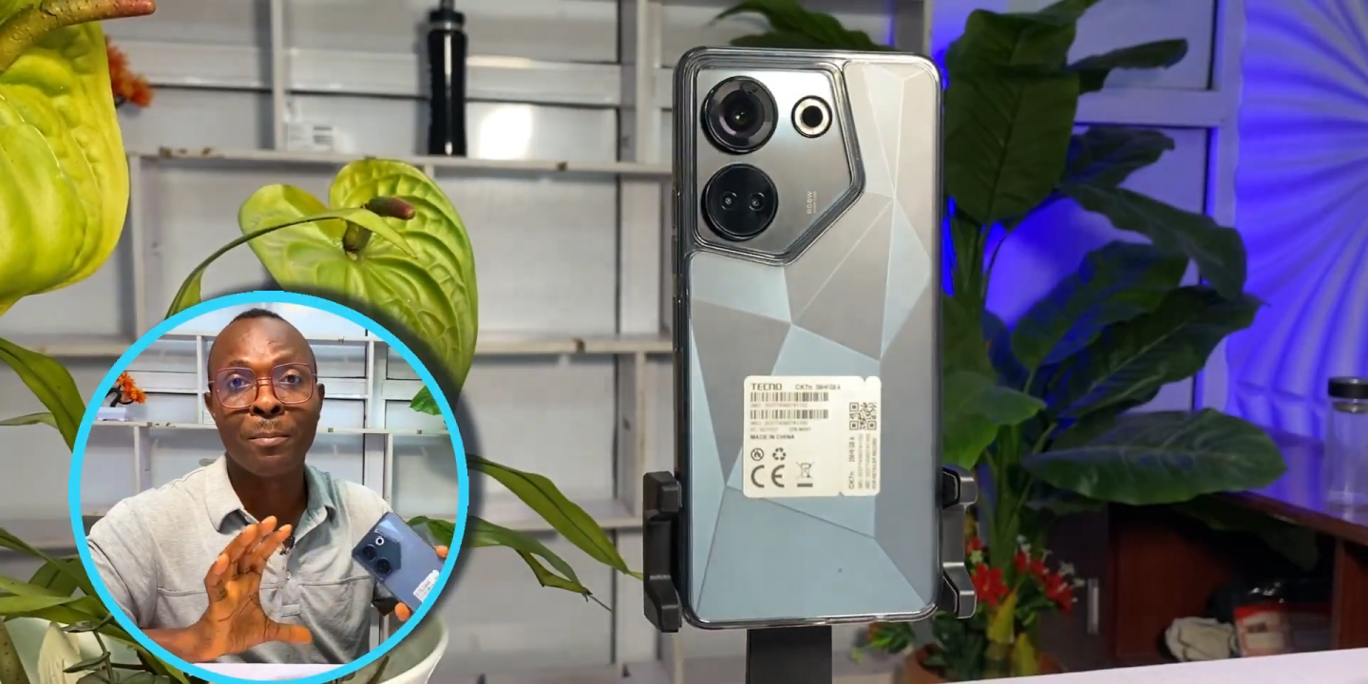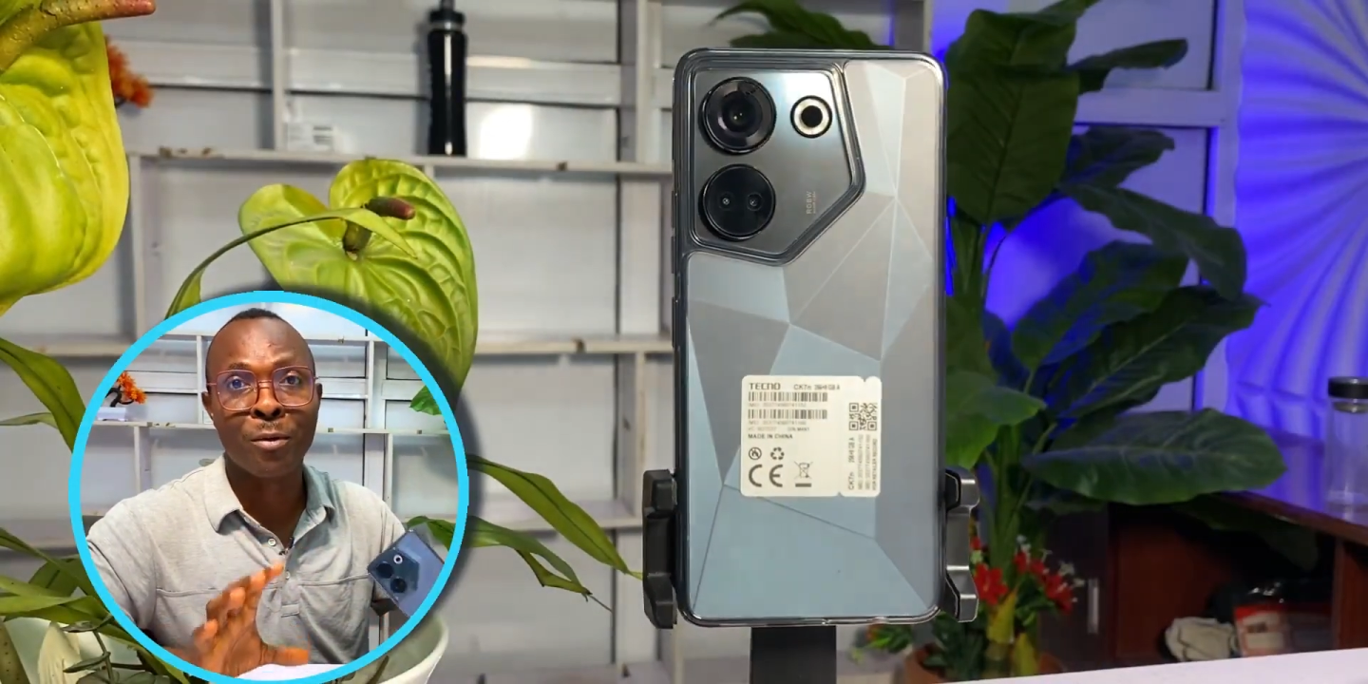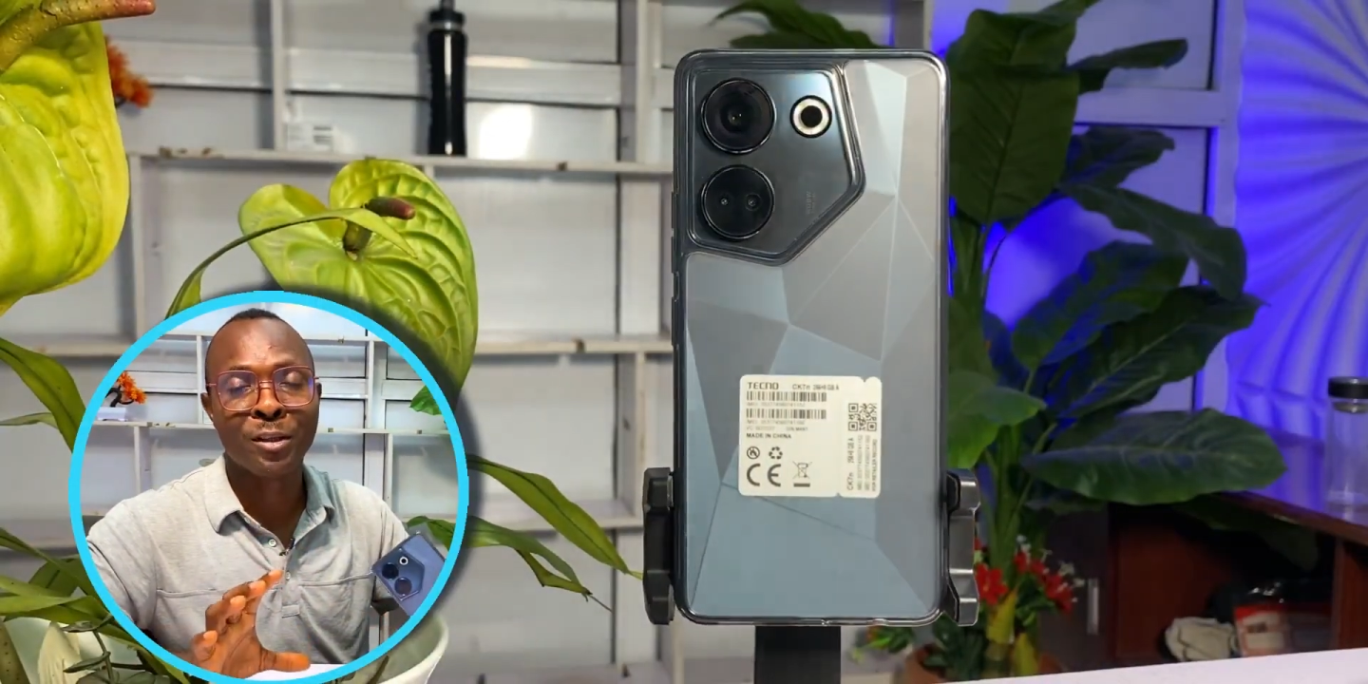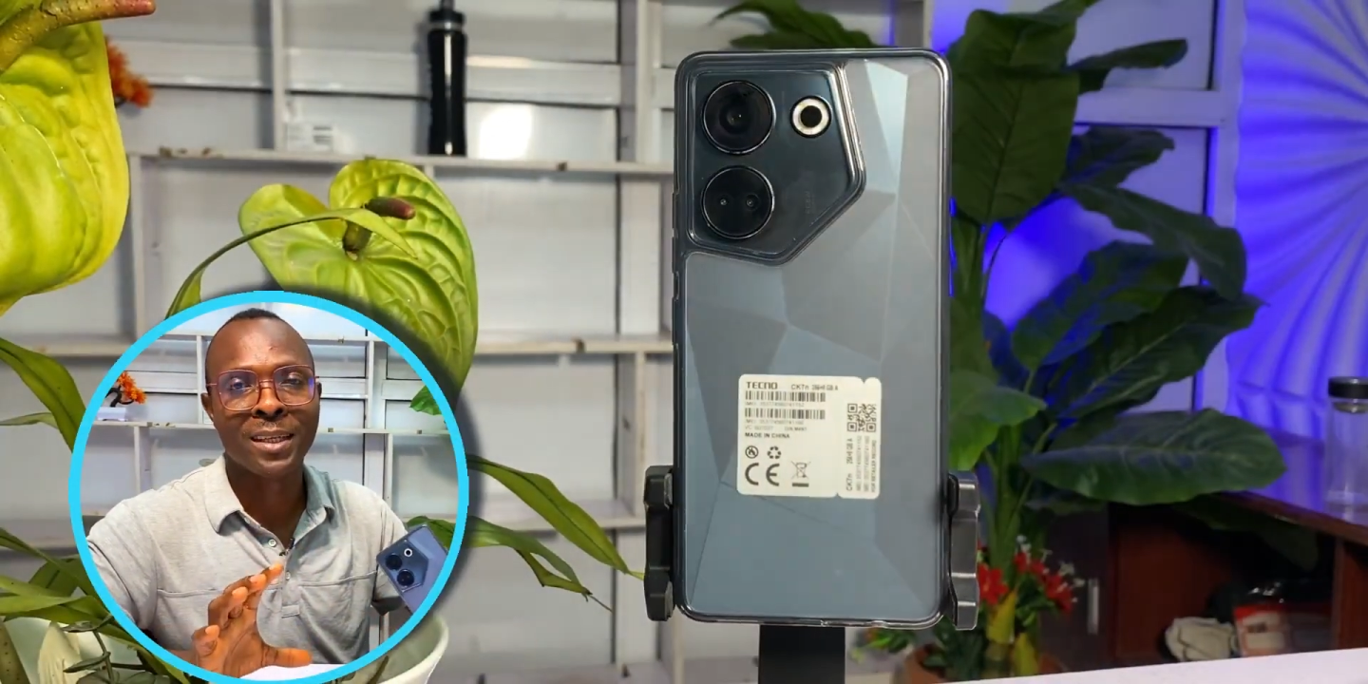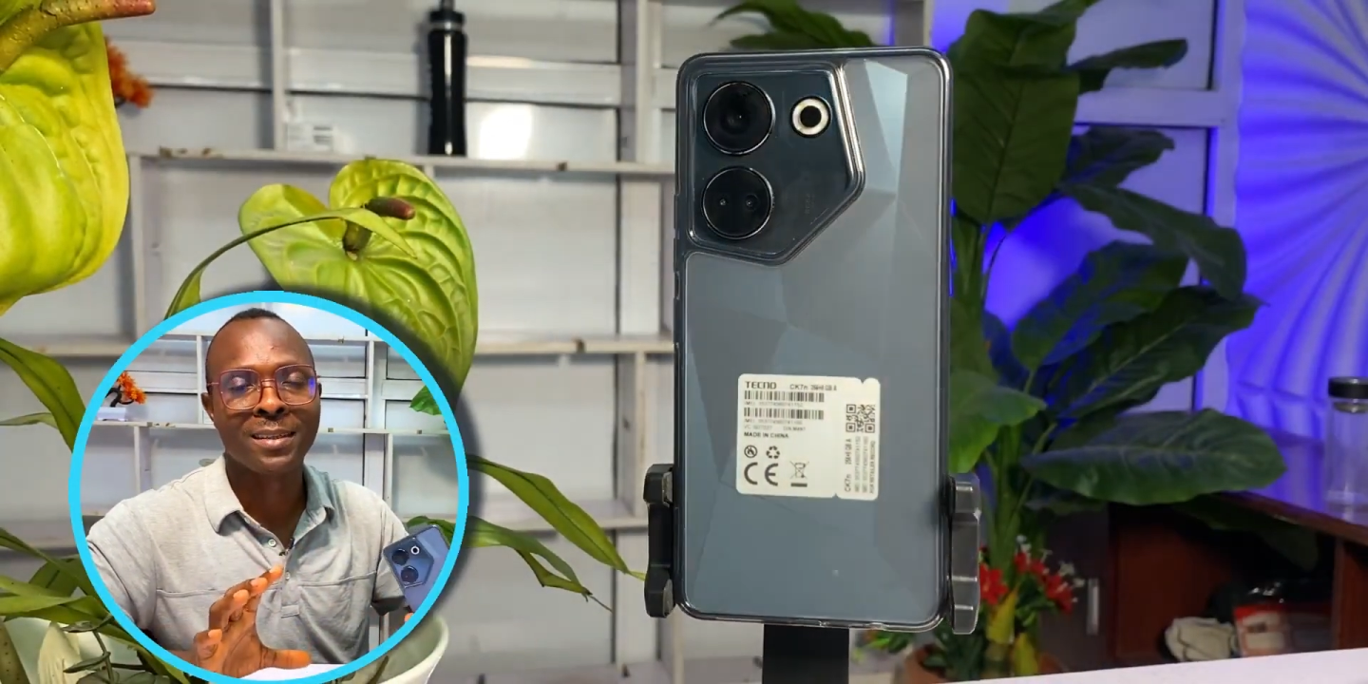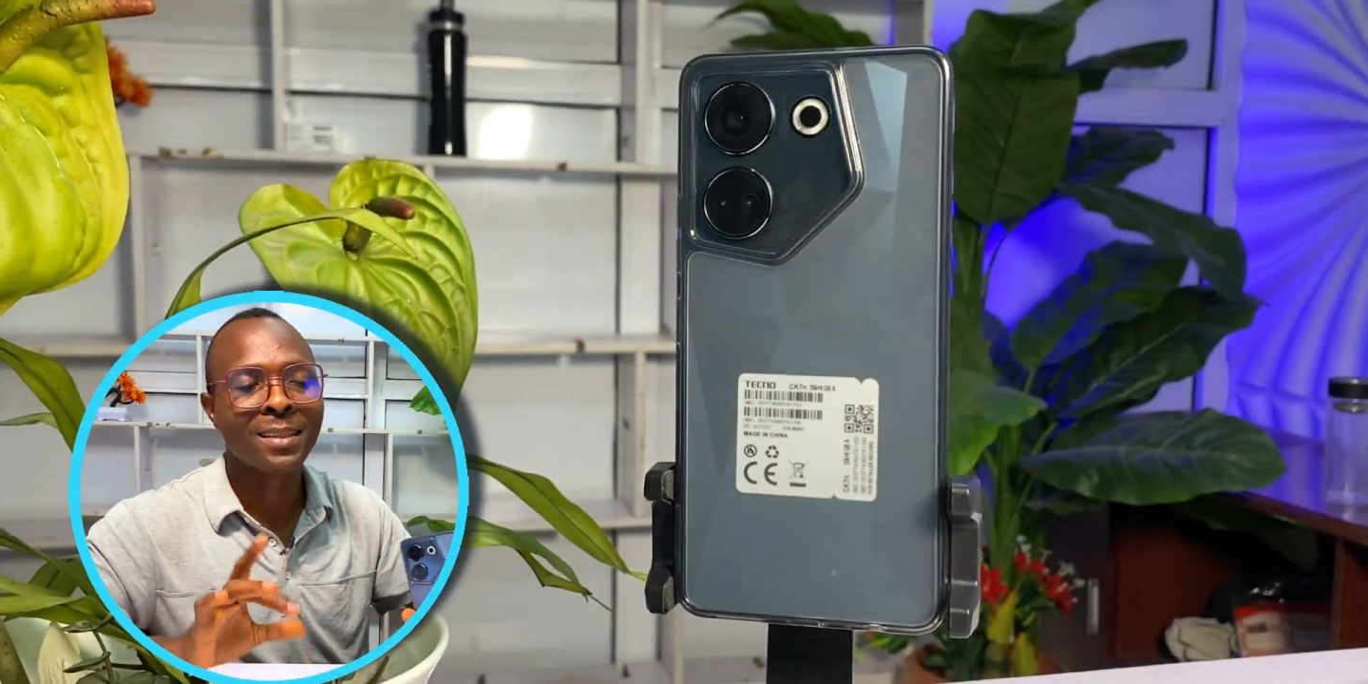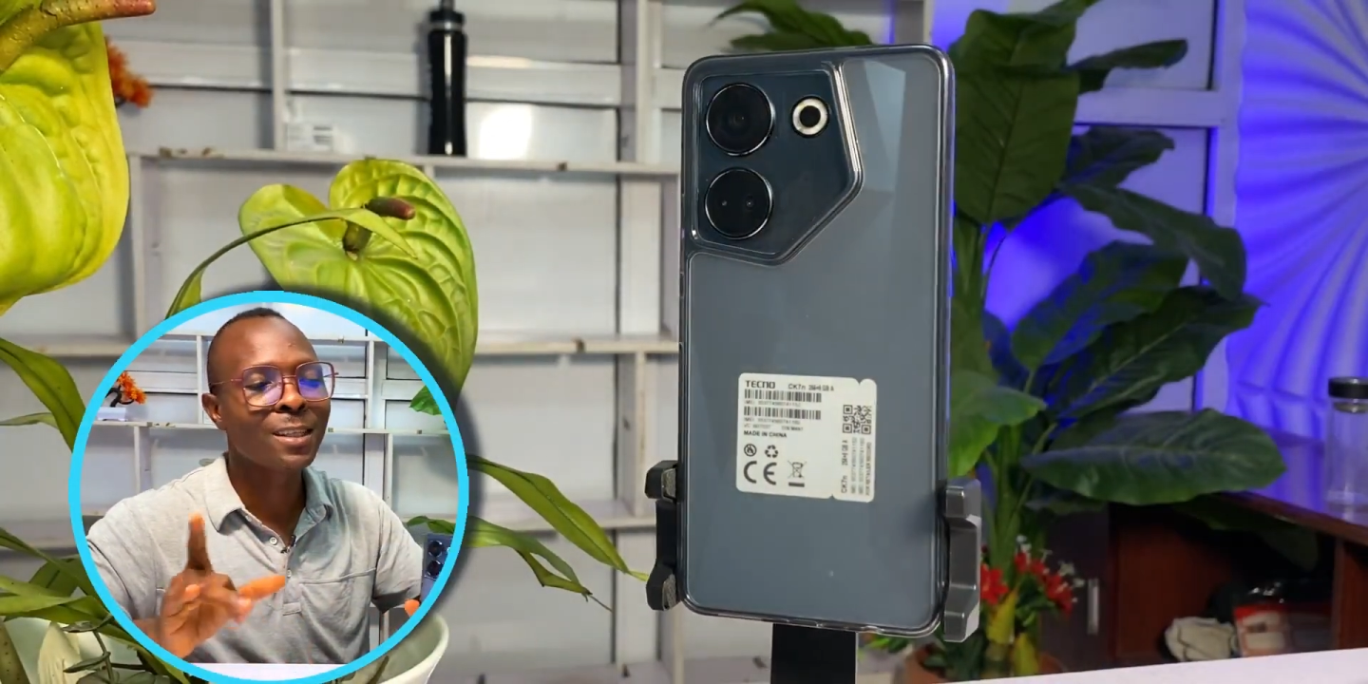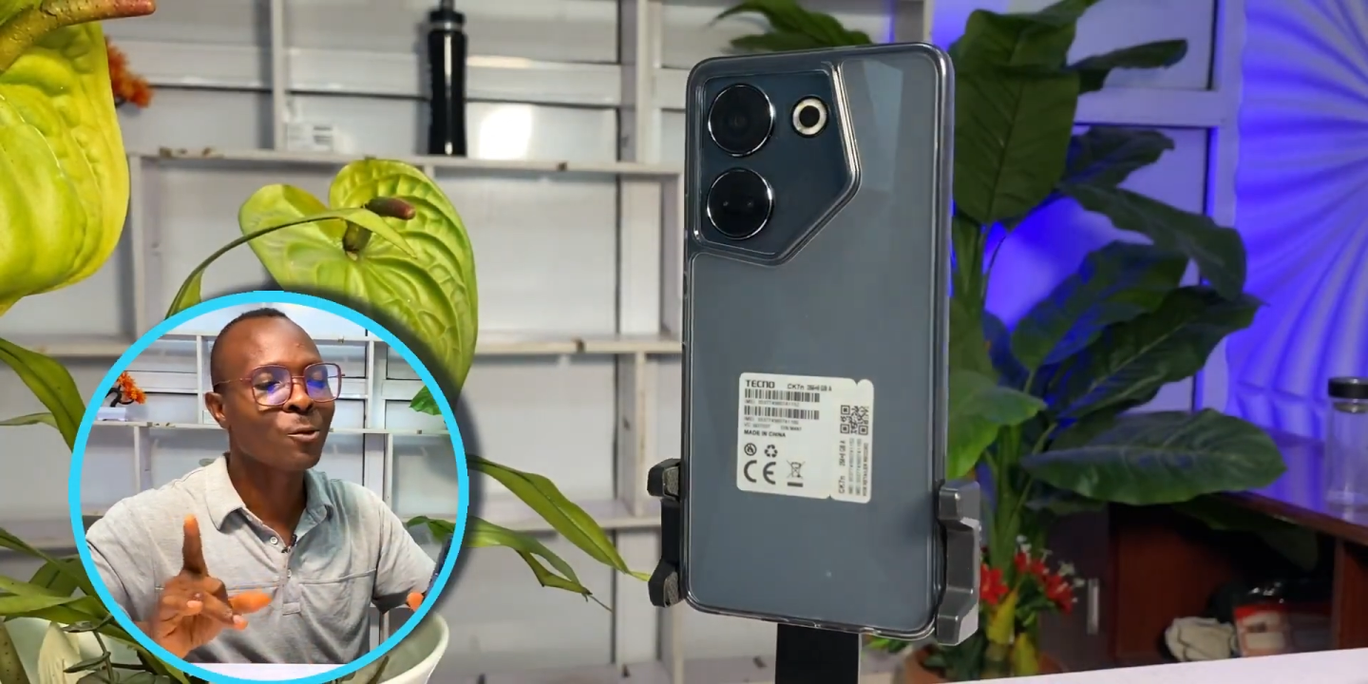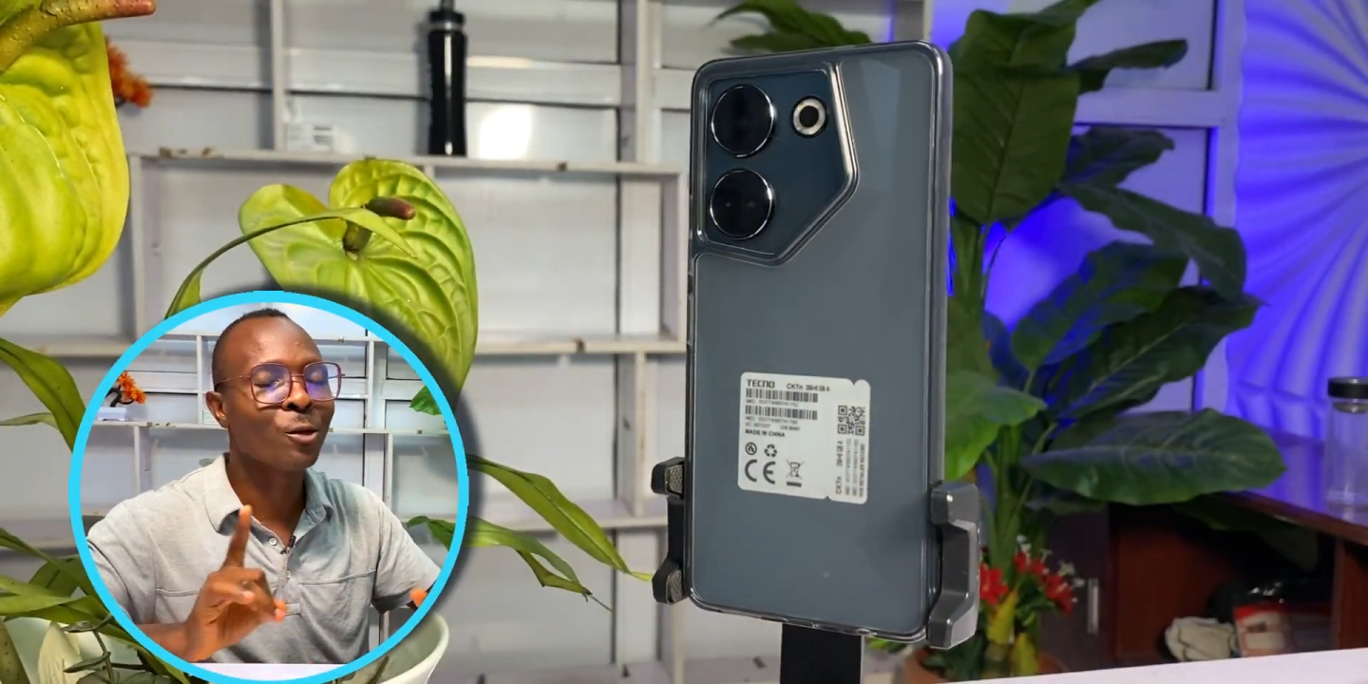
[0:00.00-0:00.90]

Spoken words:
budget, this is